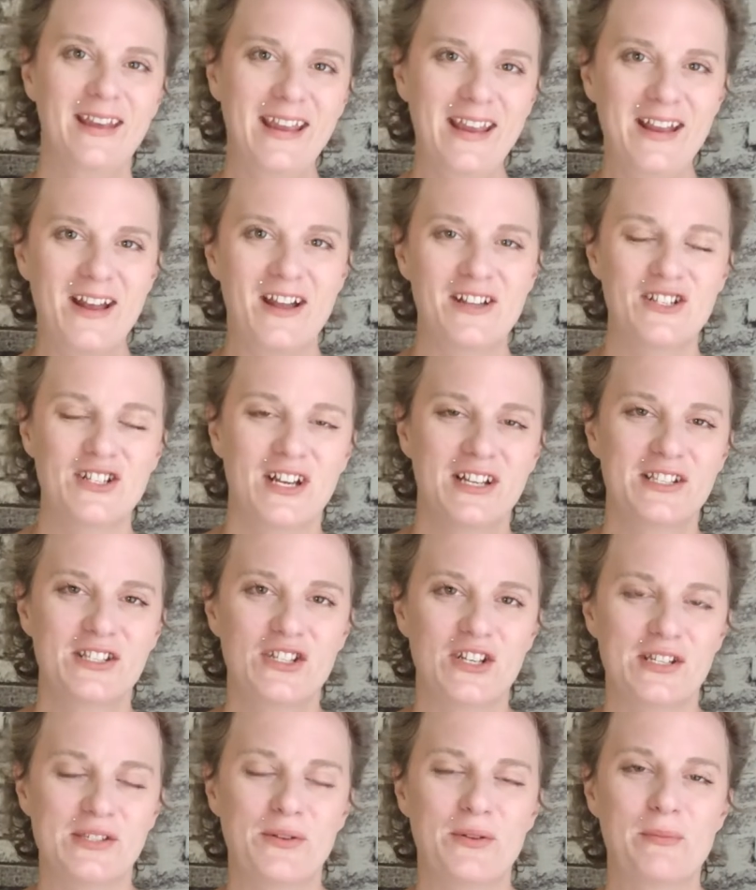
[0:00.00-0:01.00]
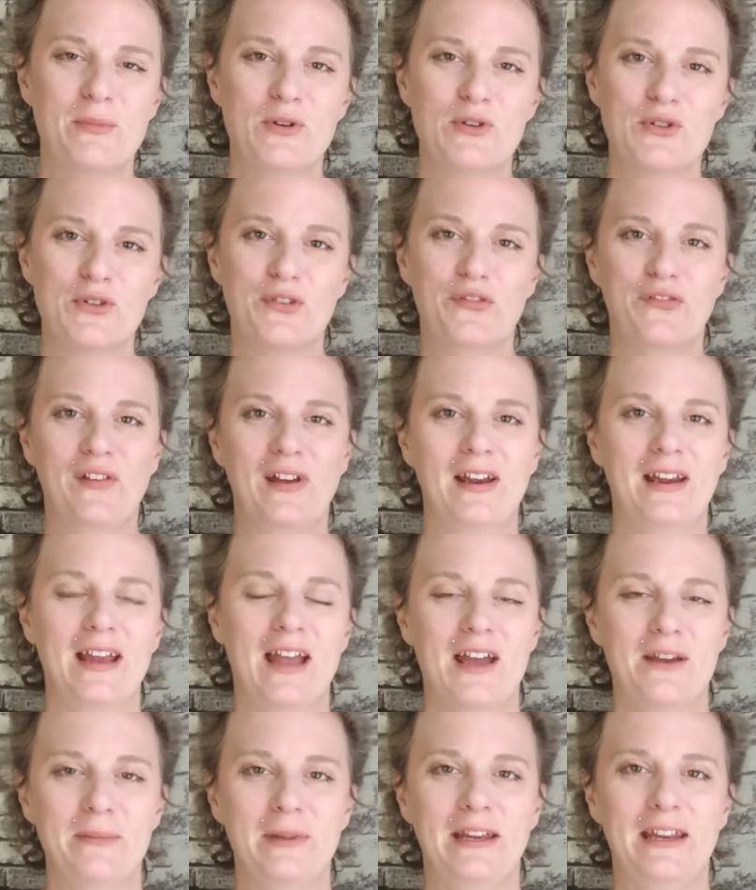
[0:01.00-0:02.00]
Hey Hotshots, Jess with Emotional Fire
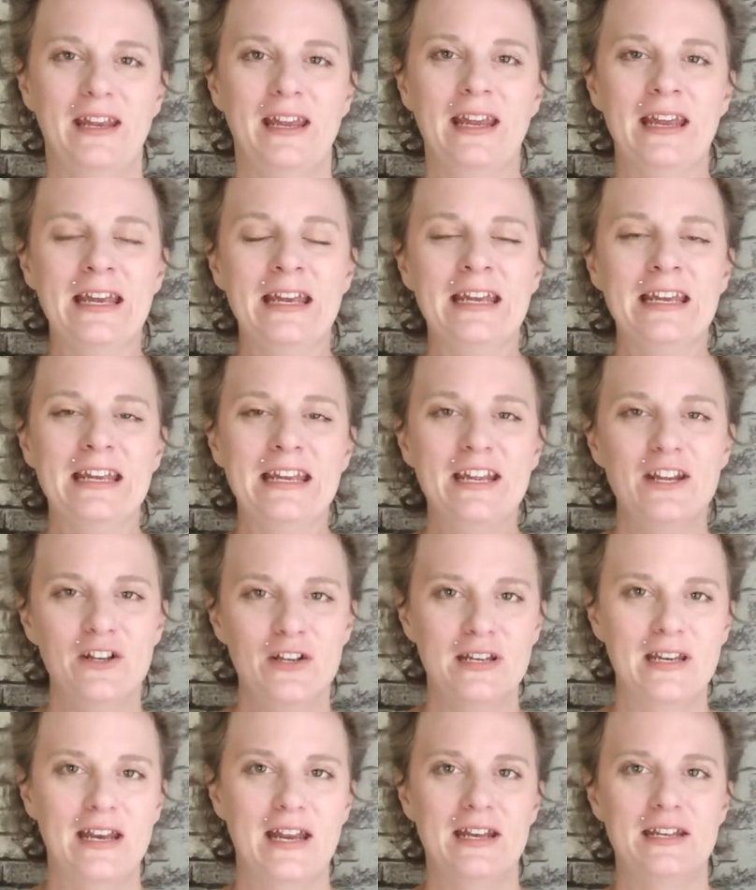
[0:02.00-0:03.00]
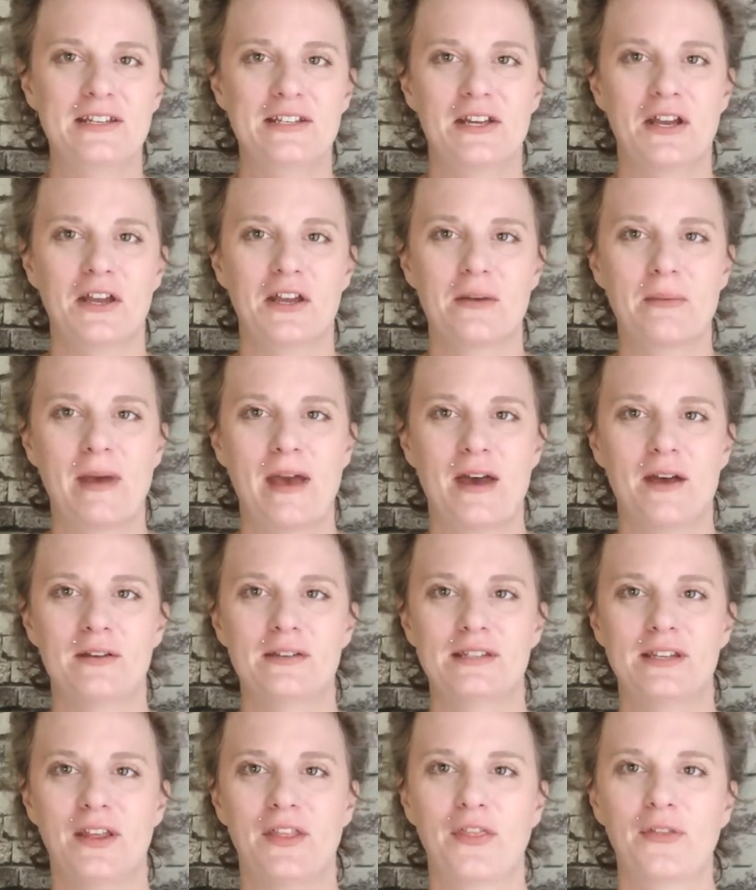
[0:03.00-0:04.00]
Academy, here today to talk
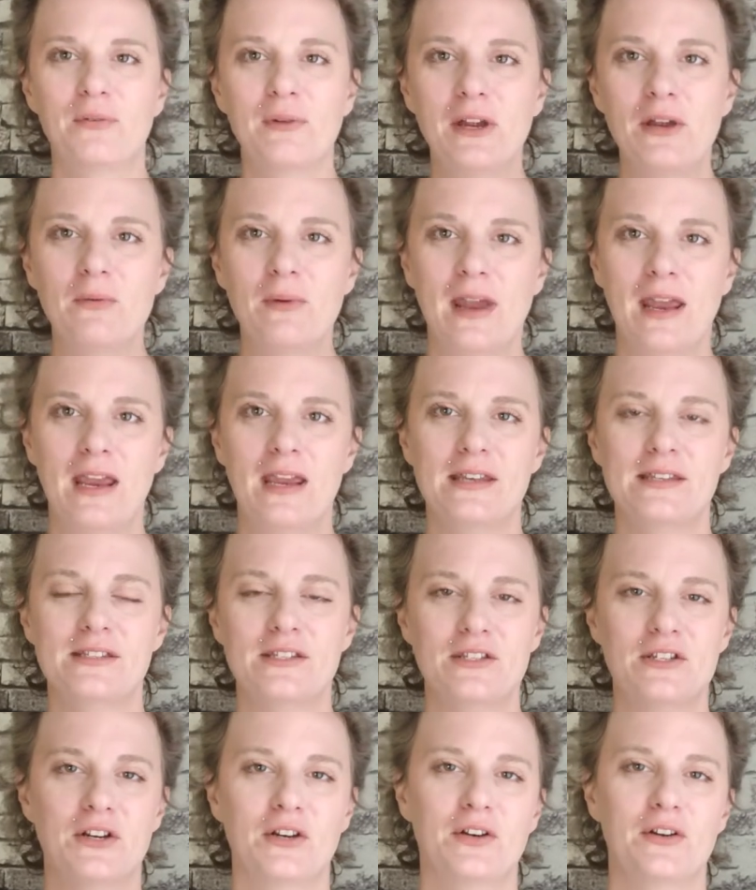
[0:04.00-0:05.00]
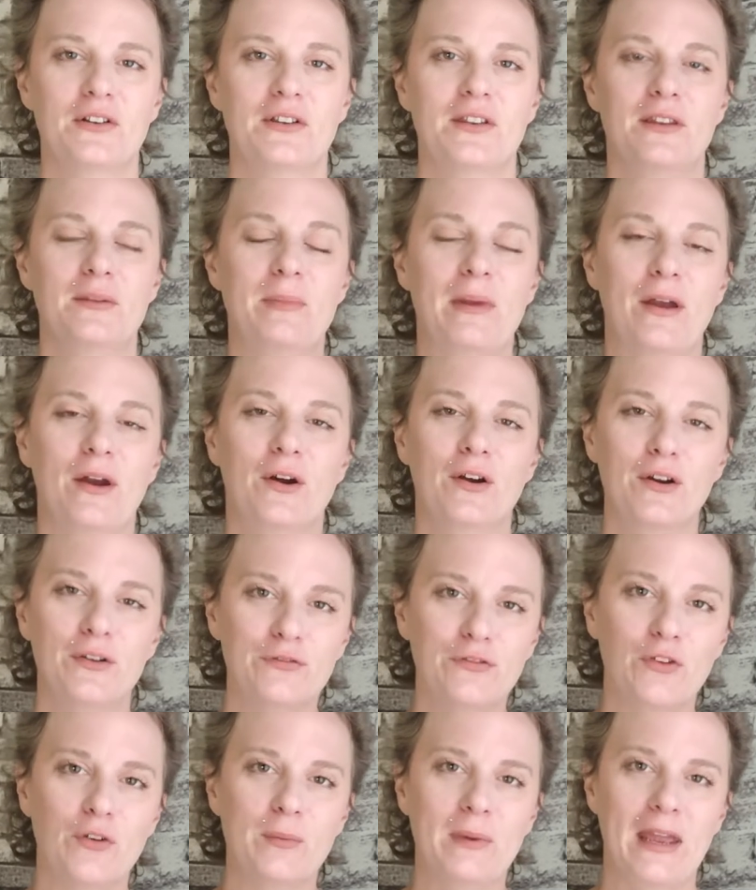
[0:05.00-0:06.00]
about three ways to turn the
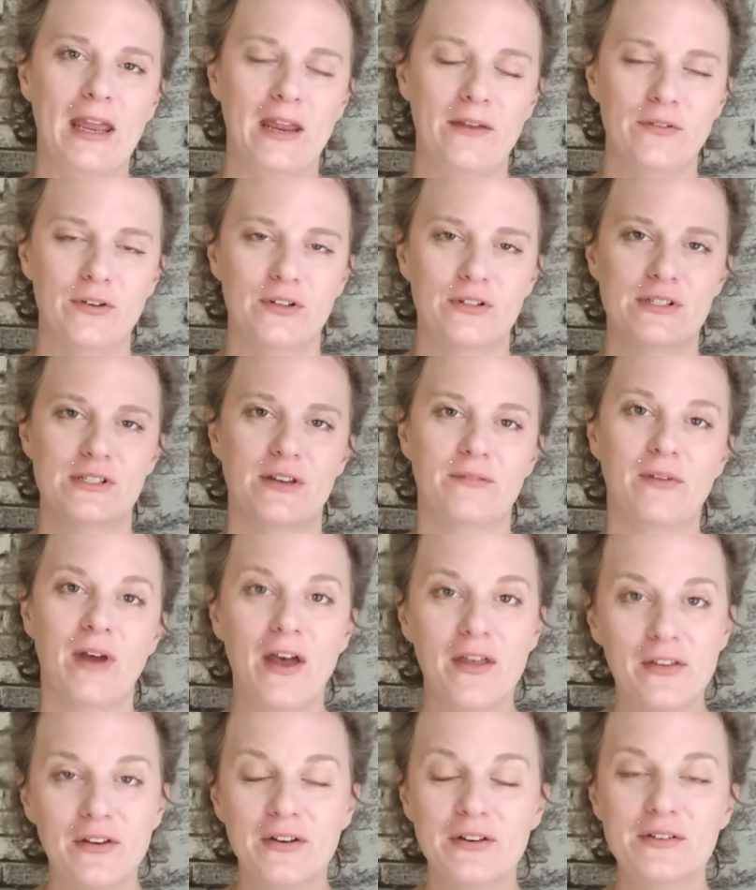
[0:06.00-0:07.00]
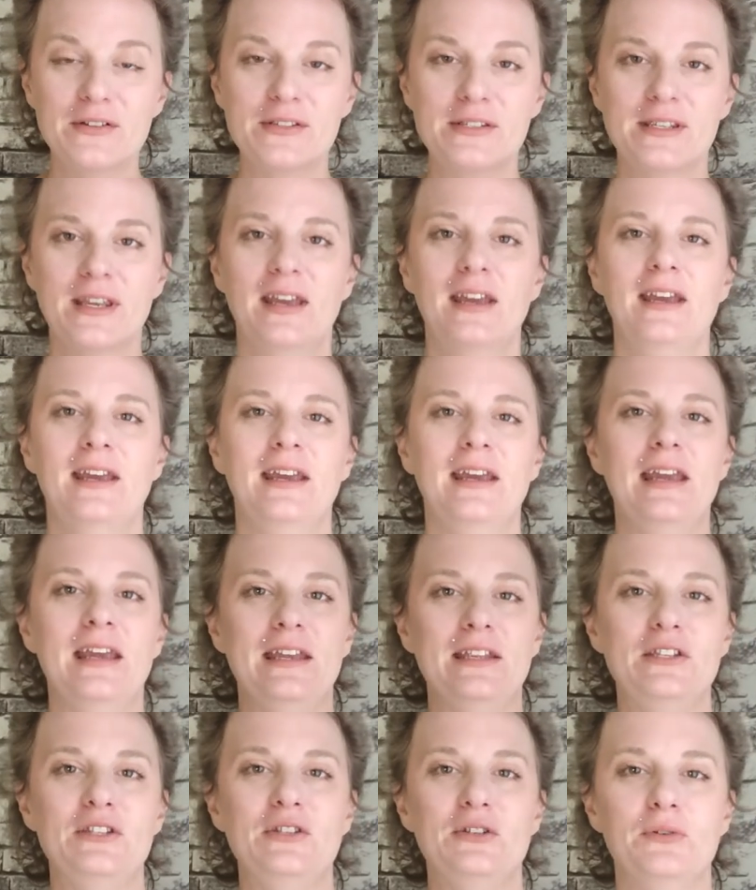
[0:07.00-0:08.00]
hurtful behaviors of others
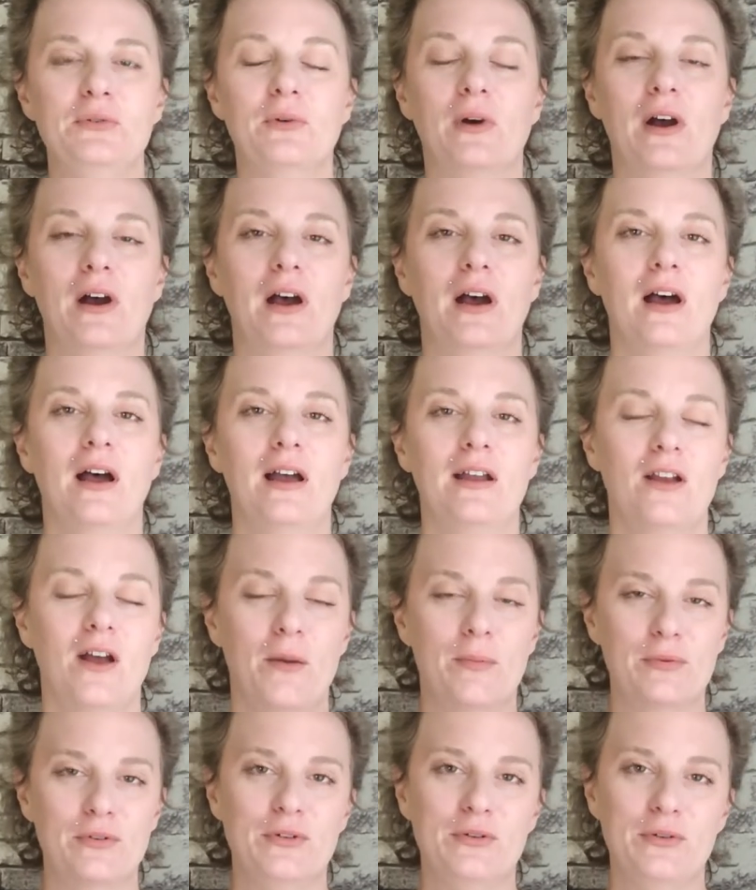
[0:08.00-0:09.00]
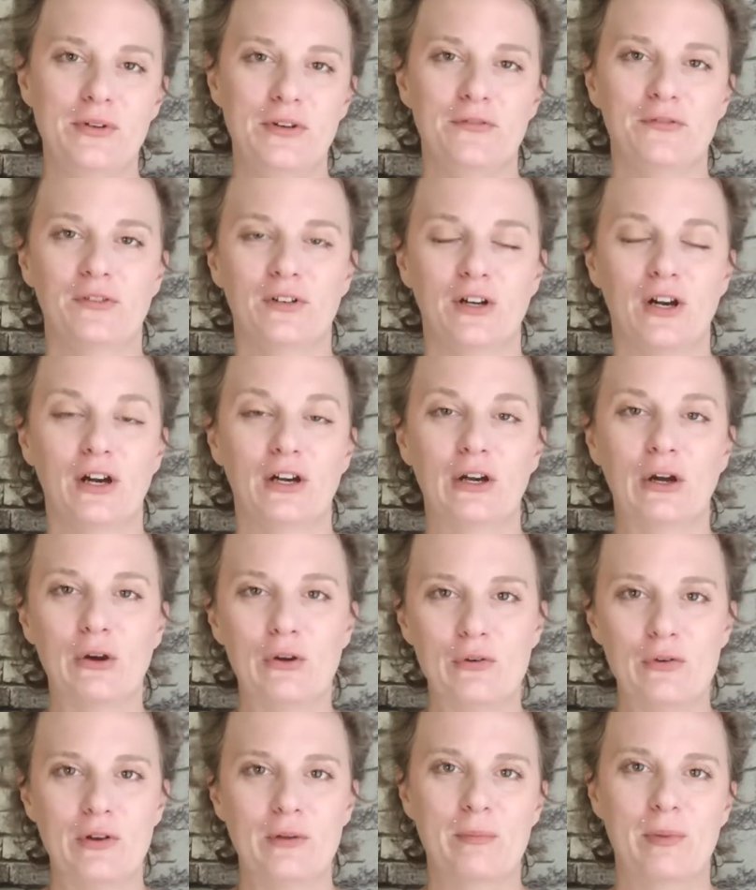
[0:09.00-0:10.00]
into an opportunity for our
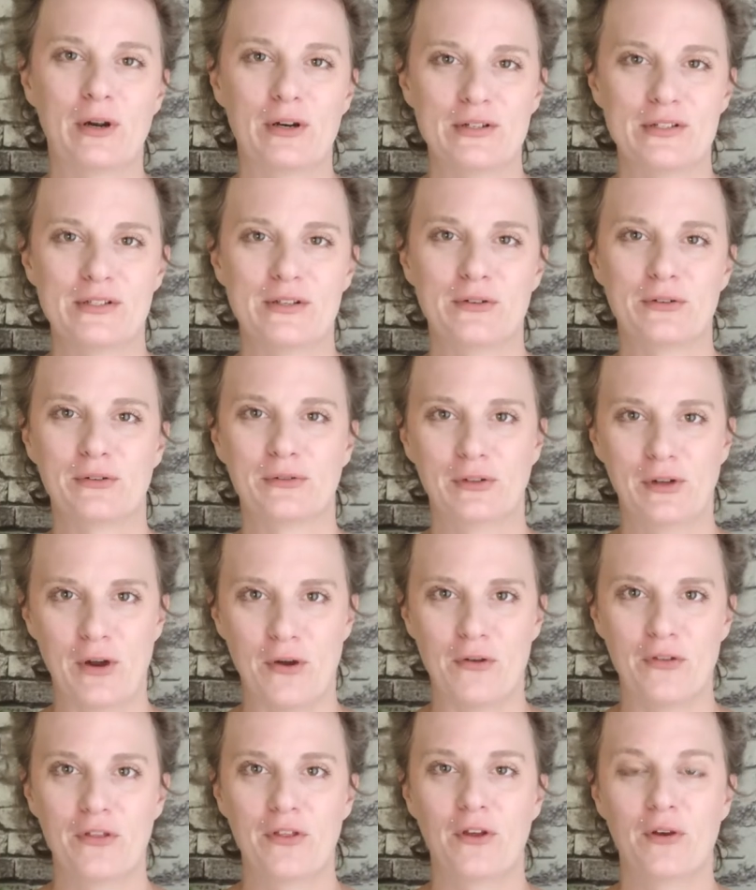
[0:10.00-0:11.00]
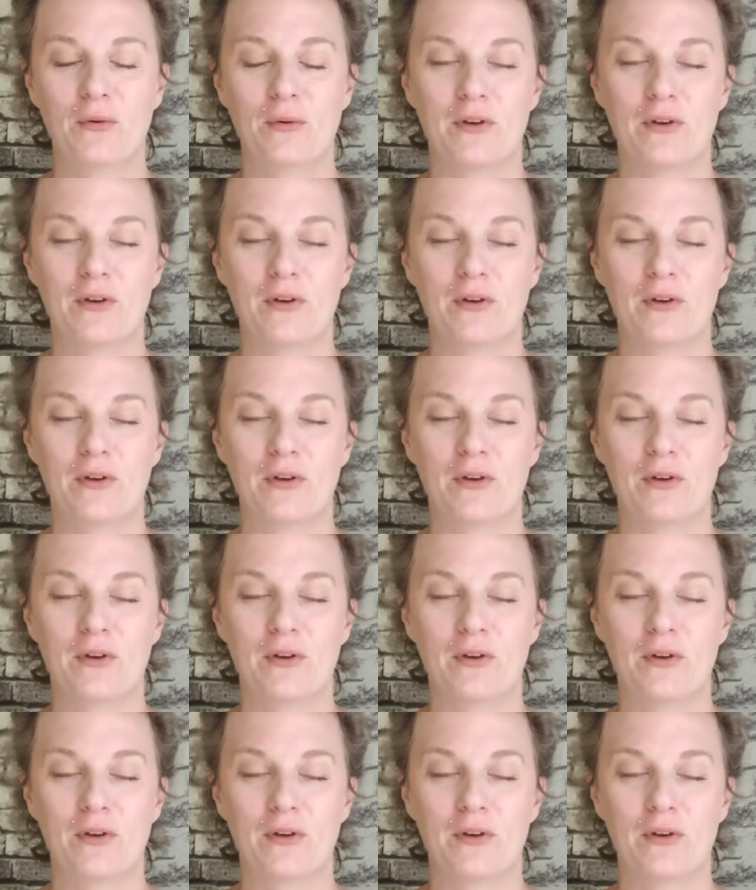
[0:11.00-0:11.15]
own personal growth.